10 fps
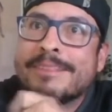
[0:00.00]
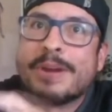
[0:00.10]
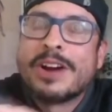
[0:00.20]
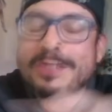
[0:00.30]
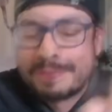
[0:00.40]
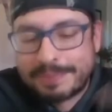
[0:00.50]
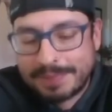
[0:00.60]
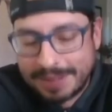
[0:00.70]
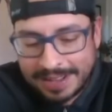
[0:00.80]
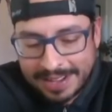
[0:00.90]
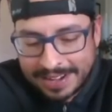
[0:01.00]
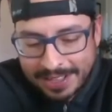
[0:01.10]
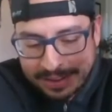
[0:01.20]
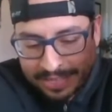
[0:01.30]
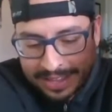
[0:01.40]
part of
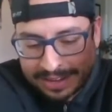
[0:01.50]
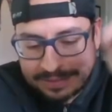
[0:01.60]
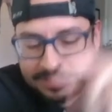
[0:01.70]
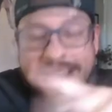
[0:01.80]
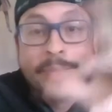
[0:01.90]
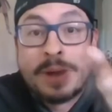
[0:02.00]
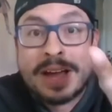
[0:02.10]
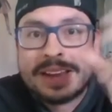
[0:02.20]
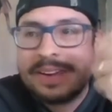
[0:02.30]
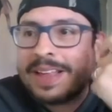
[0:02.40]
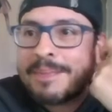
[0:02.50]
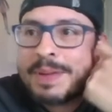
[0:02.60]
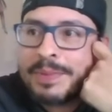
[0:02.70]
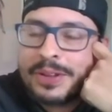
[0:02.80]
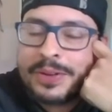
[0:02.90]
another thing of say what, a lot of
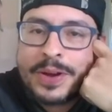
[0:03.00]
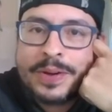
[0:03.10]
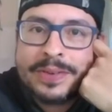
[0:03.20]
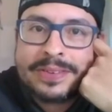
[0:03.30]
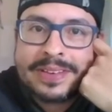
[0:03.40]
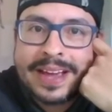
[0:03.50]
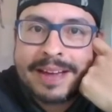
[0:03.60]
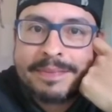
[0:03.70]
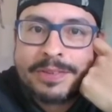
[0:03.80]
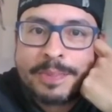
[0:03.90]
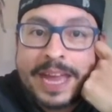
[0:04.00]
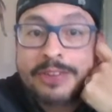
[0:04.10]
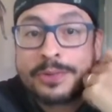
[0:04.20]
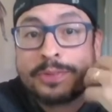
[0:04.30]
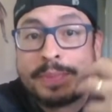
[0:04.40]
people don't know is
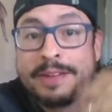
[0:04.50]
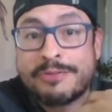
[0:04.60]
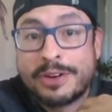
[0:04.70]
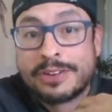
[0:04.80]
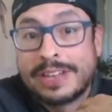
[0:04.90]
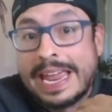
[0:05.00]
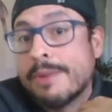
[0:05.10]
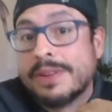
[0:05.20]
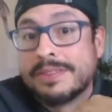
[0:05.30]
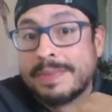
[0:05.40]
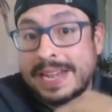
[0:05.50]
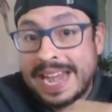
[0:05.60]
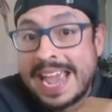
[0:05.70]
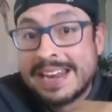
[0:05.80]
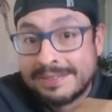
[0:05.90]
Spanish was my first language, my
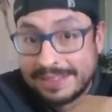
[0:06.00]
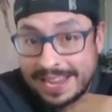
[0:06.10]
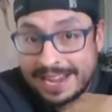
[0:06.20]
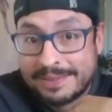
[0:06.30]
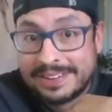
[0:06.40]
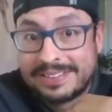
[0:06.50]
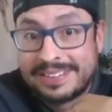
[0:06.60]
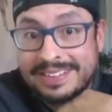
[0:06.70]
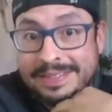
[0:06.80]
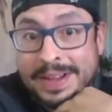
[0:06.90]
native language,